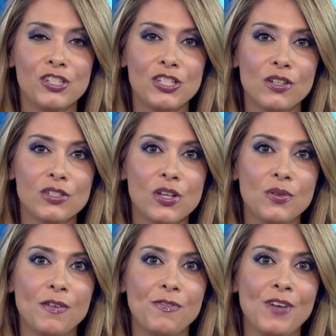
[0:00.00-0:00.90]
She's
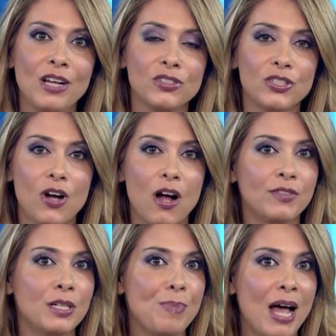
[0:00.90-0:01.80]
also the founder
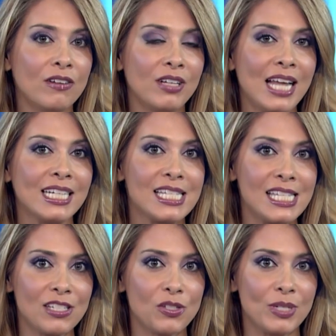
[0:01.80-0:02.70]
of an apparel and
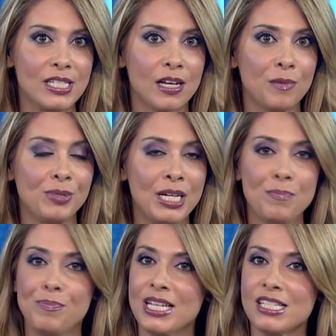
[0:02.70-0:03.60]
accessories
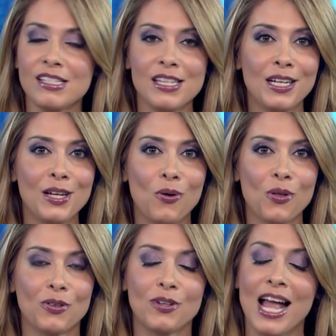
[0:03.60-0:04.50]
company, best-selling
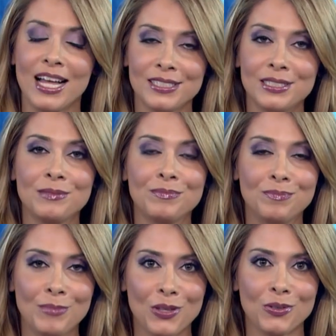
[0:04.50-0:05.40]
author, and
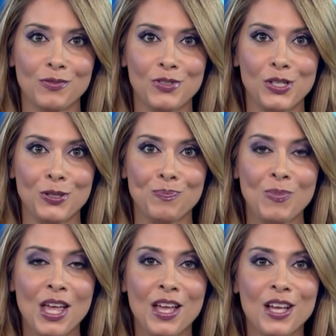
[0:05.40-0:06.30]
mother of two.
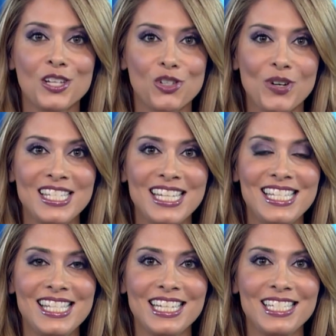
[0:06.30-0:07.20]

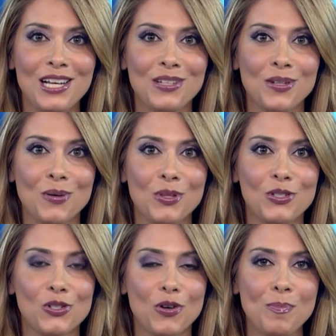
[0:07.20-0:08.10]
Shraysi sat down
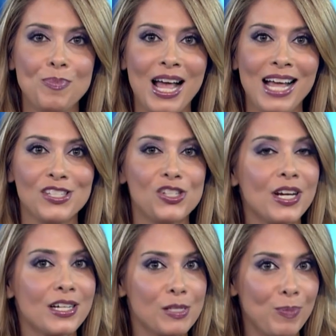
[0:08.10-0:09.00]
with Trump as
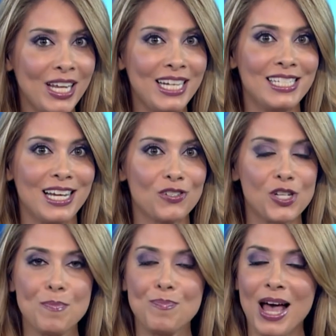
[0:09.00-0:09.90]
she explained how
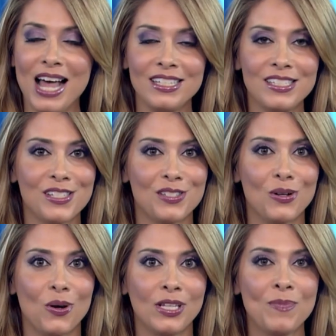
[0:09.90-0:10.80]
she balances
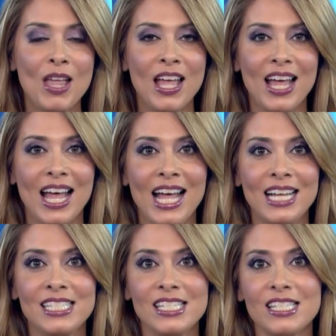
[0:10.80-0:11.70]
it all
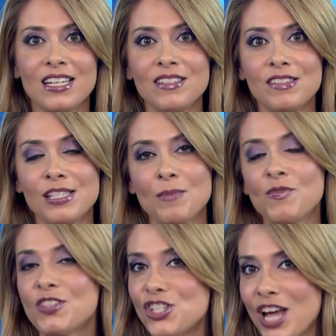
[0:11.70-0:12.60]
and discussed some
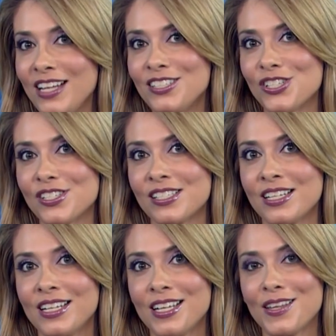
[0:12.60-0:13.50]
of the
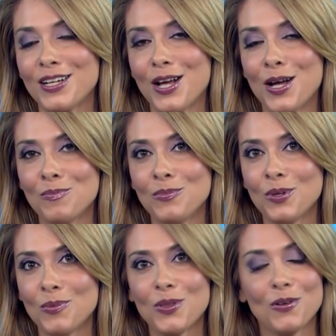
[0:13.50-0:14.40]
challenges that come
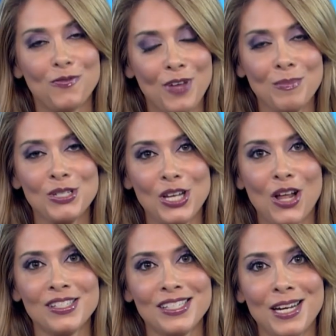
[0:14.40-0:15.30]
with her famous
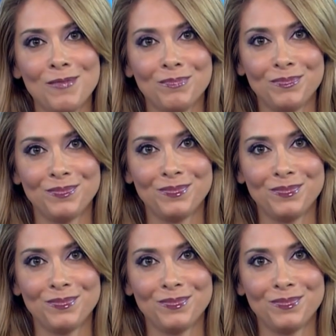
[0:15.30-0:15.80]
last name.